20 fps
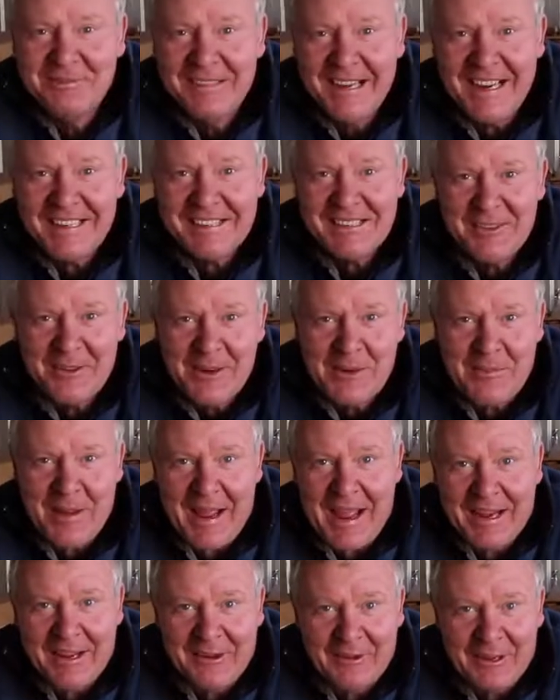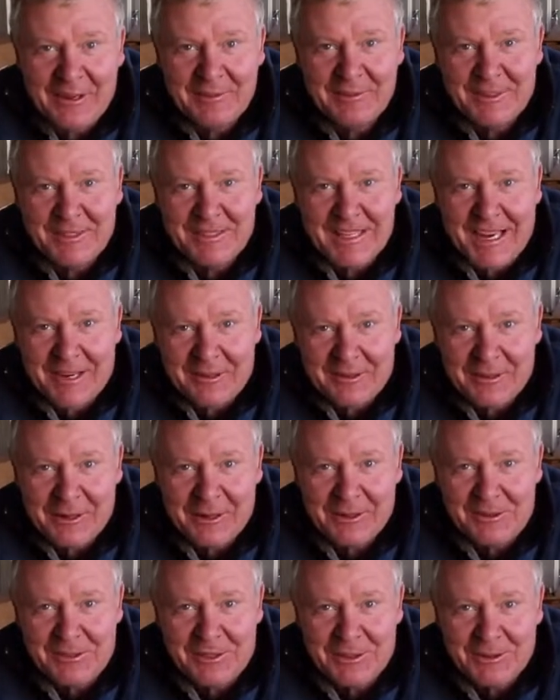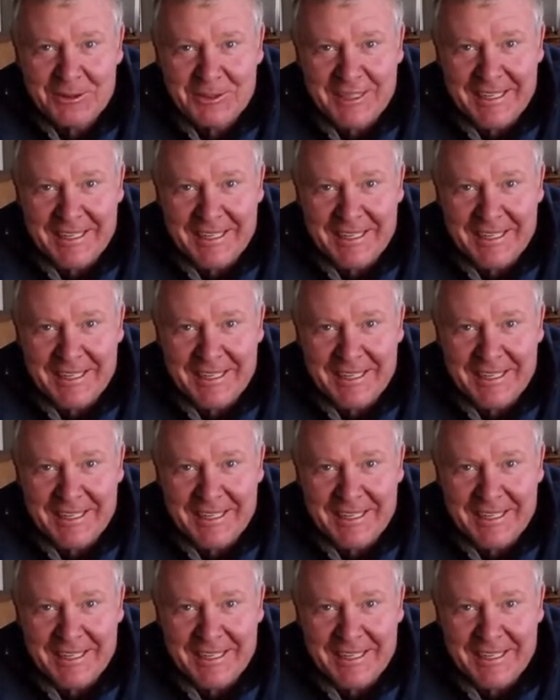It's not a bad life, this agricultural